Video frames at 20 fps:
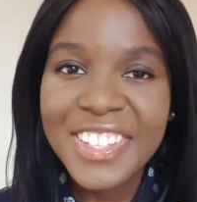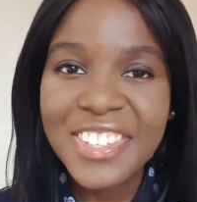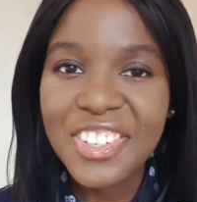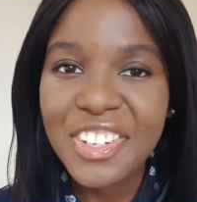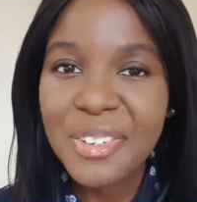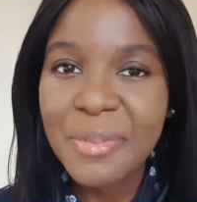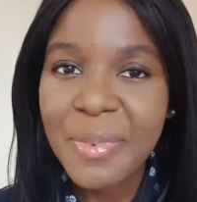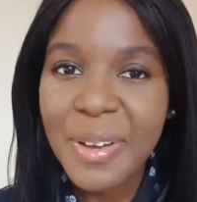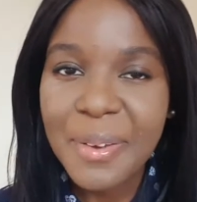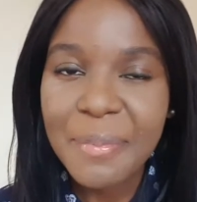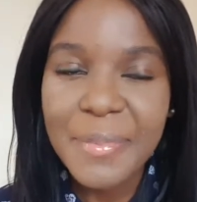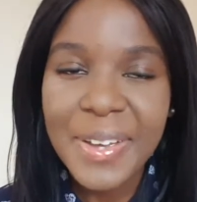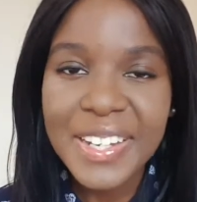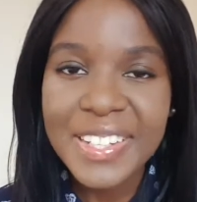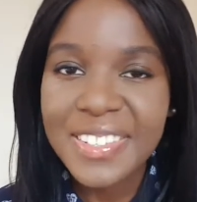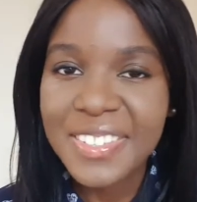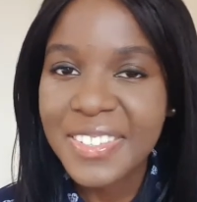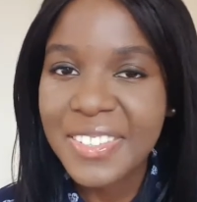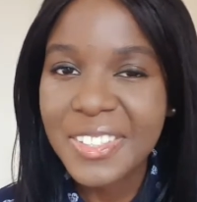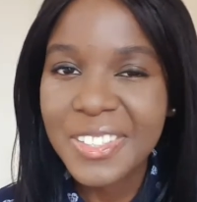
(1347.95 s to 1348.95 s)
during my
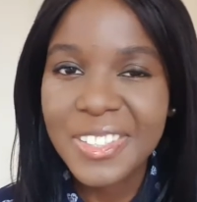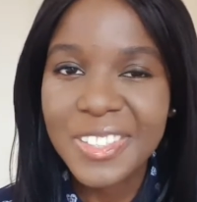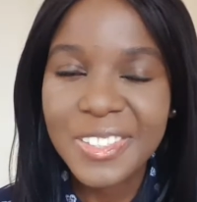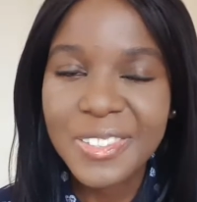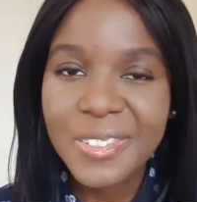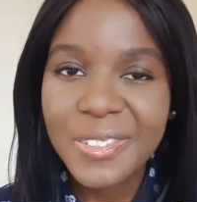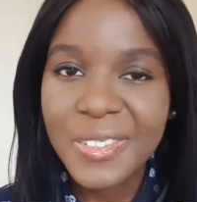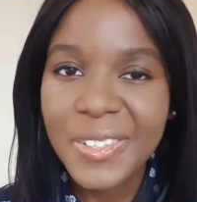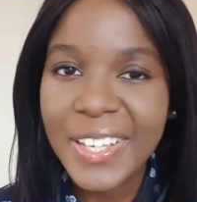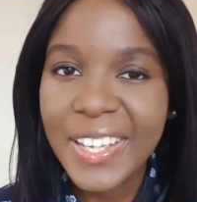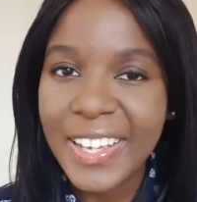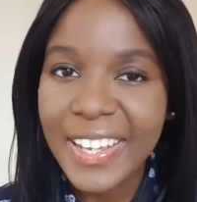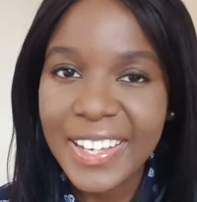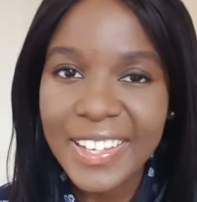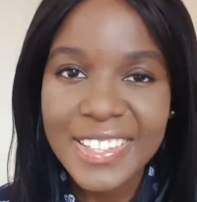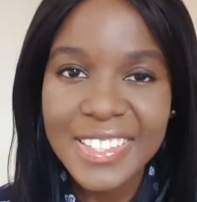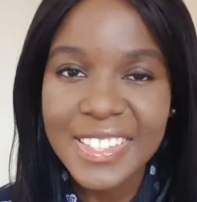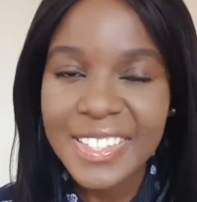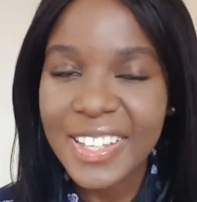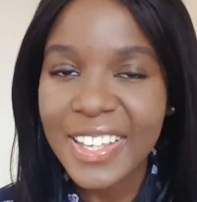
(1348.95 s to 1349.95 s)
medical school
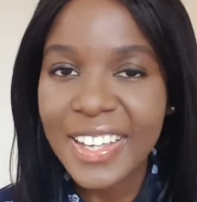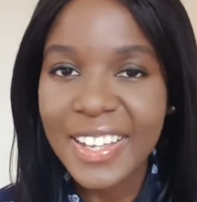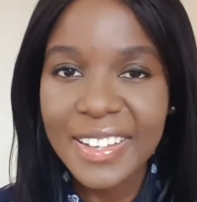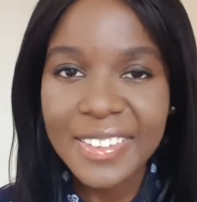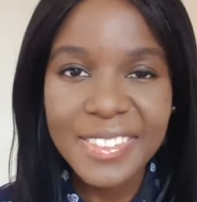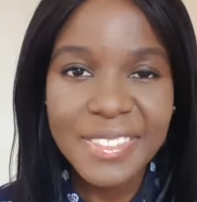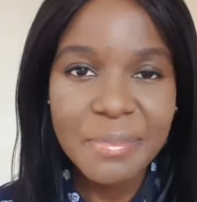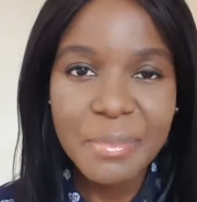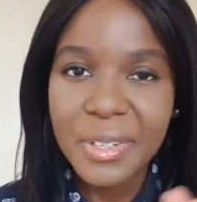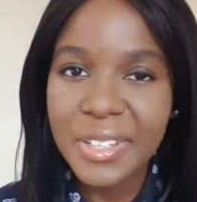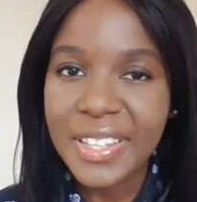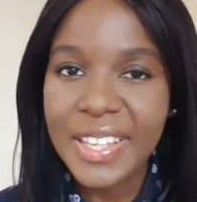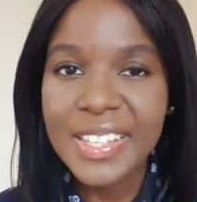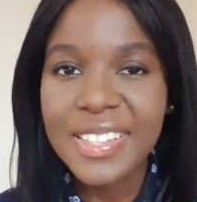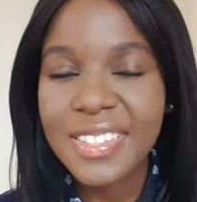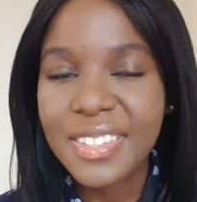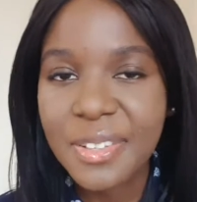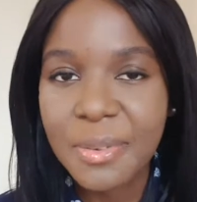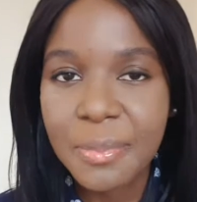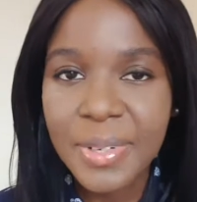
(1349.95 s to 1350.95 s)
years, uh, but
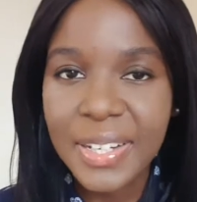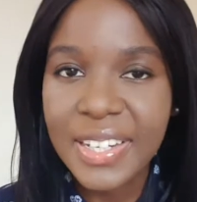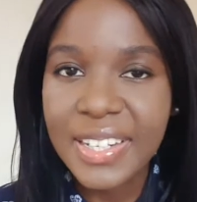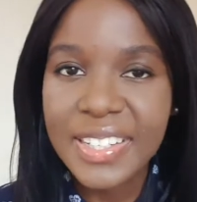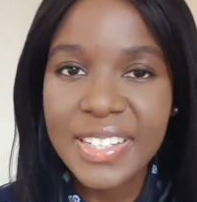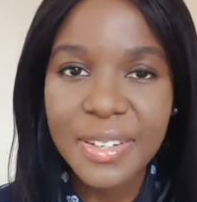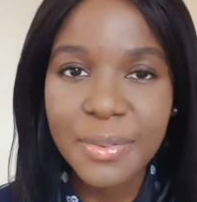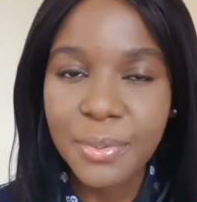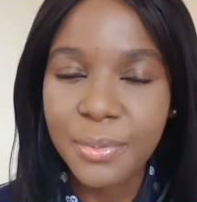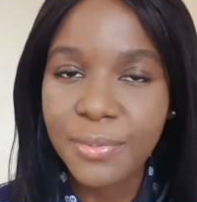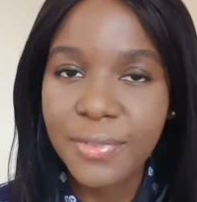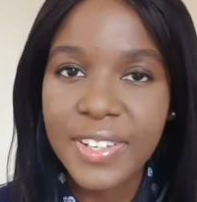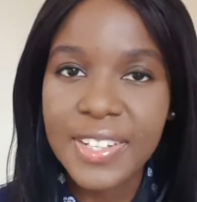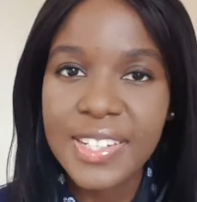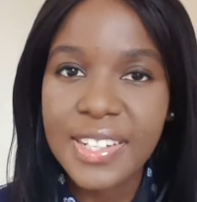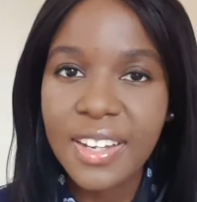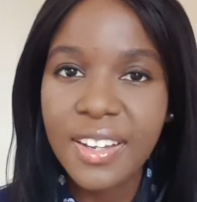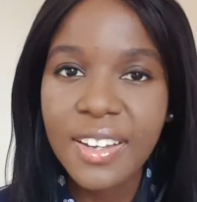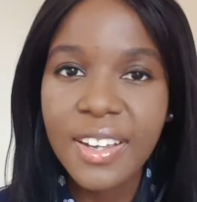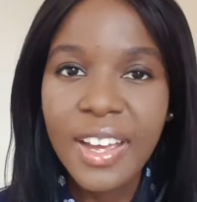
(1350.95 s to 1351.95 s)
that's a completely different
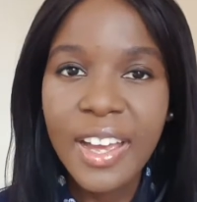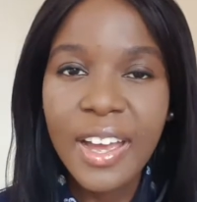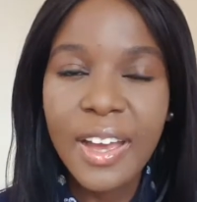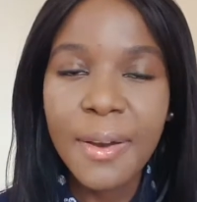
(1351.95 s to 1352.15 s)
video.